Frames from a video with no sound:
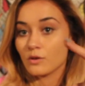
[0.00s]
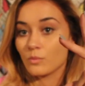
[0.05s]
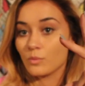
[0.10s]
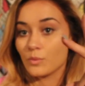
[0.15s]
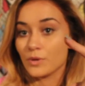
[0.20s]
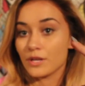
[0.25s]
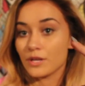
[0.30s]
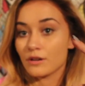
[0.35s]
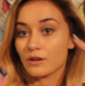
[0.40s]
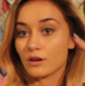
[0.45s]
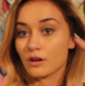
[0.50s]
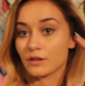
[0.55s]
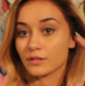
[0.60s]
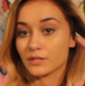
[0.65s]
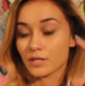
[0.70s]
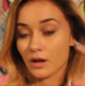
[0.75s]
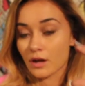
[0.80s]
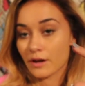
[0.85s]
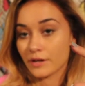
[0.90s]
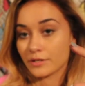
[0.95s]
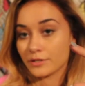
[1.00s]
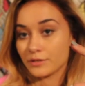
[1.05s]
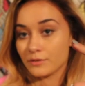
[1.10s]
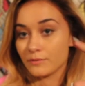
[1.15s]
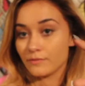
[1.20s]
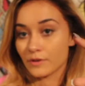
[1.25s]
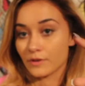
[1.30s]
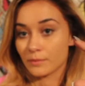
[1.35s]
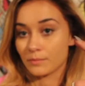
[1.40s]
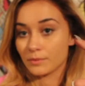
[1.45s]
we are taught to
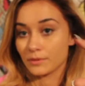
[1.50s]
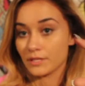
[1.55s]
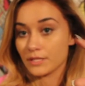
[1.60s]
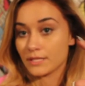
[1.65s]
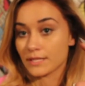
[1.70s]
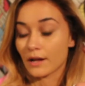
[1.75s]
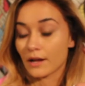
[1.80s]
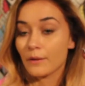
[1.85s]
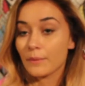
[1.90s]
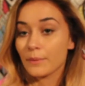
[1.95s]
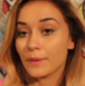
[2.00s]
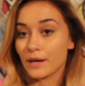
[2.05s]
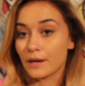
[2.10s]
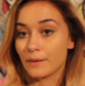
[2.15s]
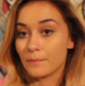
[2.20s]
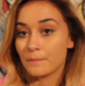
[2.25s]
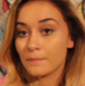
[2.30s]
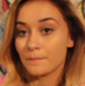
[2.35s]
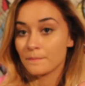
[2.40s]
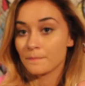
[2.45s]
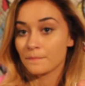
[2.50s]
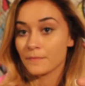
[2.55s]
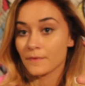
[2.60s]
verbally tell them